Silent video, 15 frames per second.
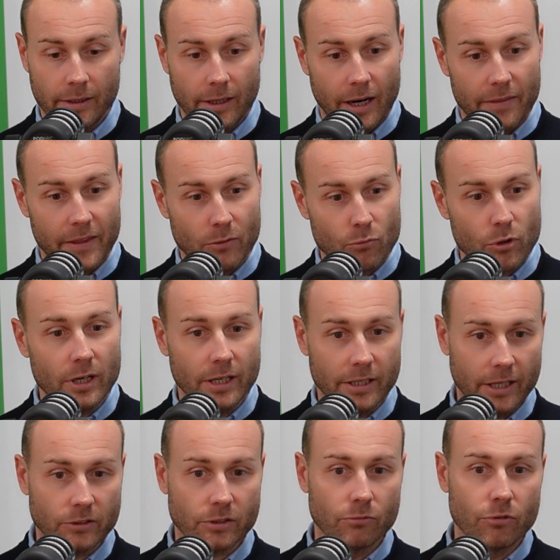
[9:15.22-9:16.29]
And then really
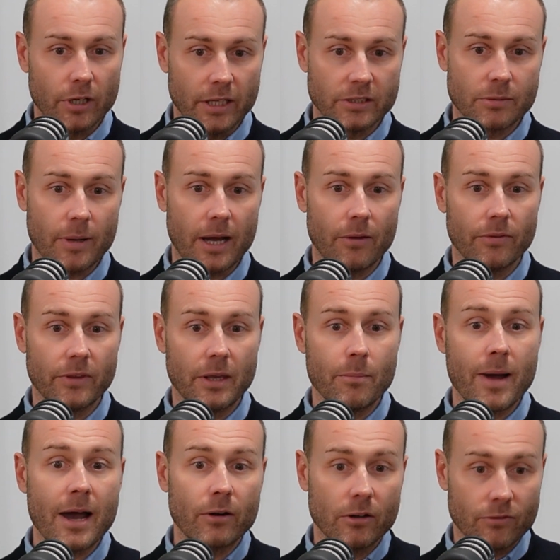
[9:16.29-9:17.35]
it's about the
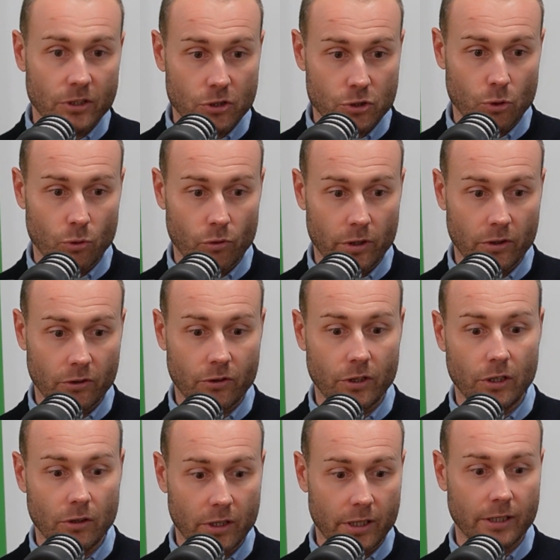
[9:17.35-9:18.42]
amount of insurance that
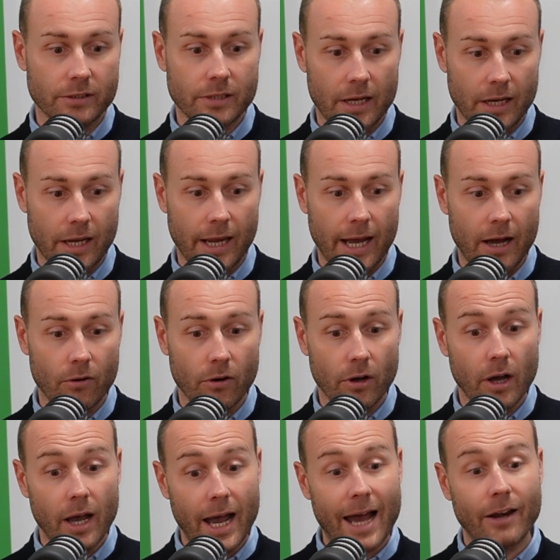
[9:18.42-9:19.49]
you're looking at taking out
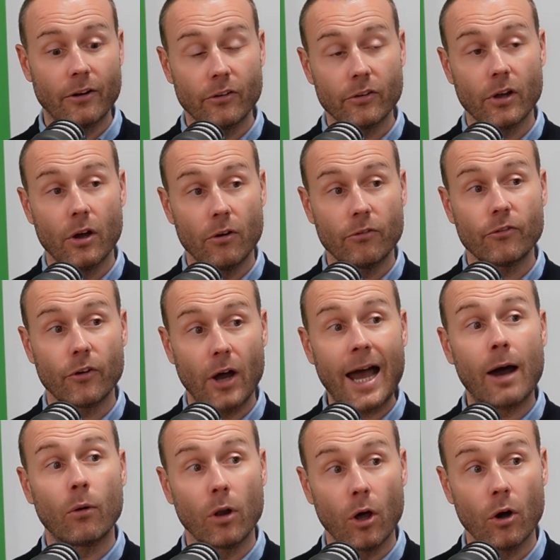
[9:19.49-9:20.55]
and for
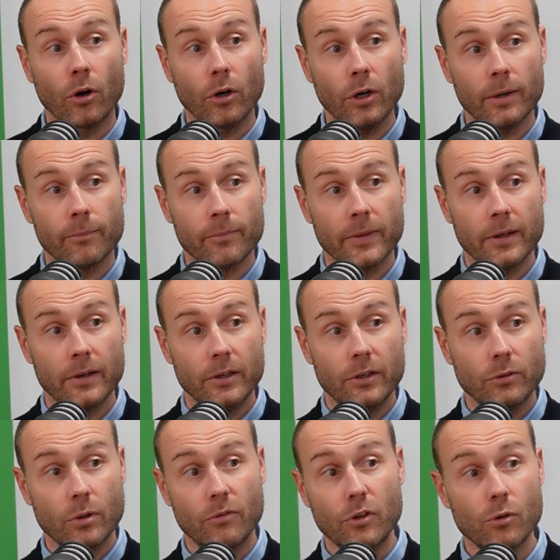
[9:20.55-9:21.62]
how long.
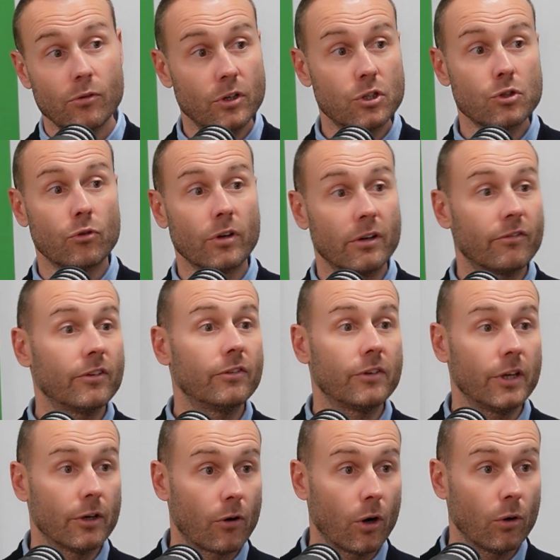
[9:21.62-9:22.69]
So if you're insuring a
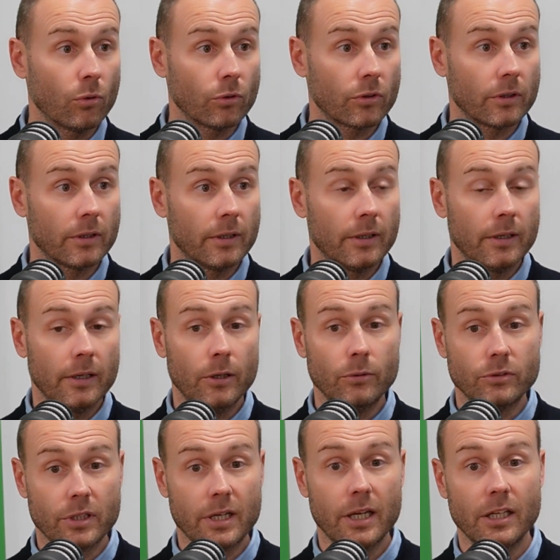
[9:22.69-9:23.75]
50-year-old
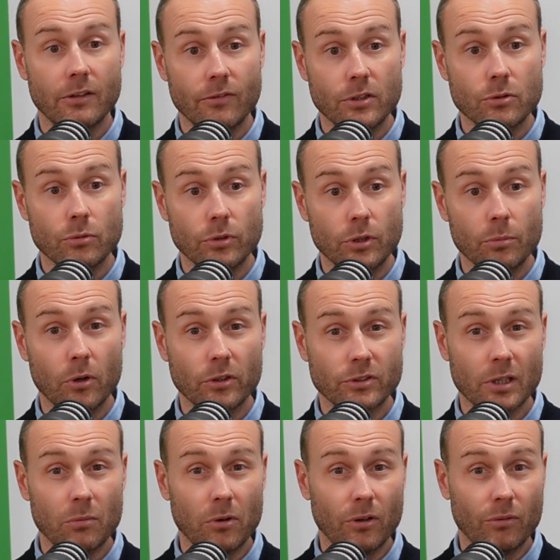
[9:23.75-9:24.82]
who's a key individual, you might
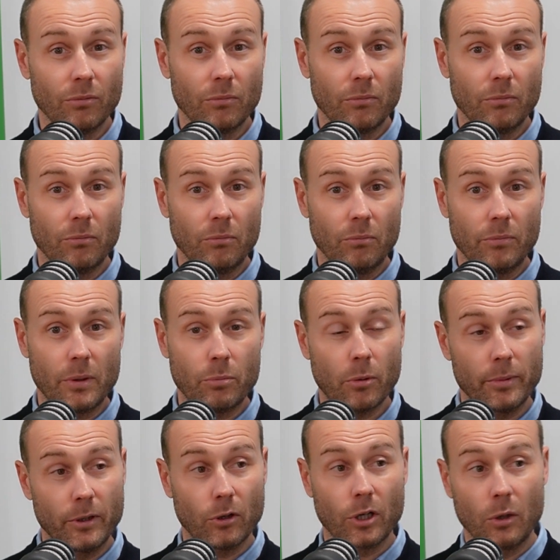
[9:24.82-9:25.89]
say, well, they're
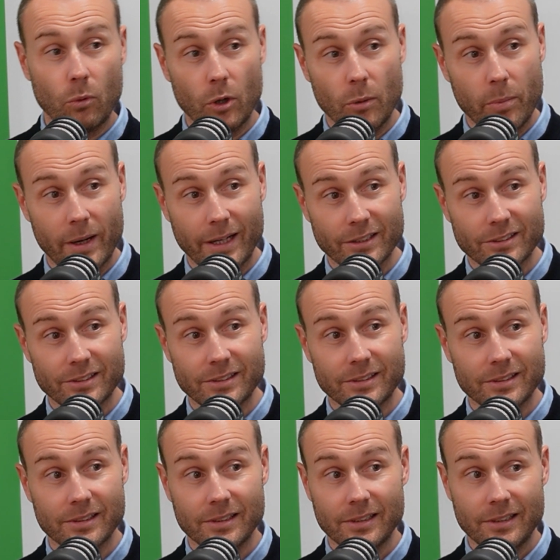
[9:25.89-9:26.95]
probably not going to work past